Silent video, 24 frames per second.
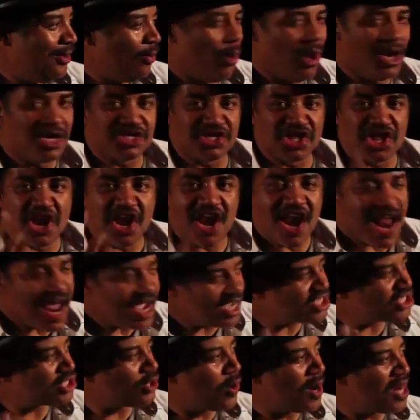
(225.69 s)
What is the
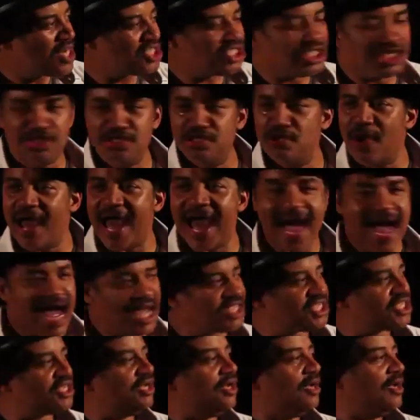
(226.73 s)
next question you
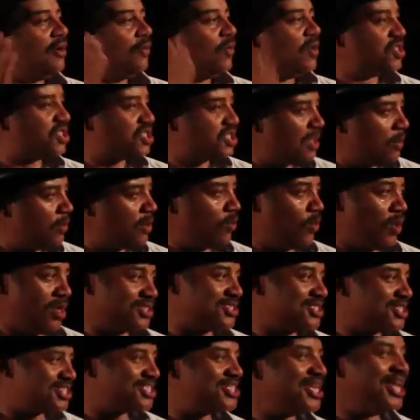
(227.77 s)
ask when someone
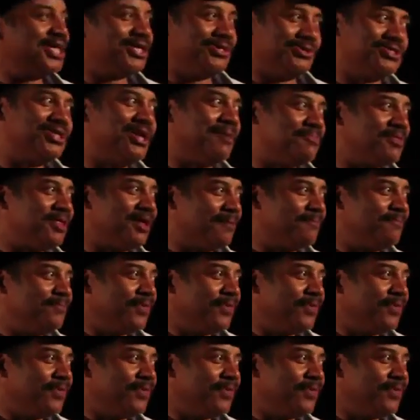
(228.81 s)
wants to sell you something?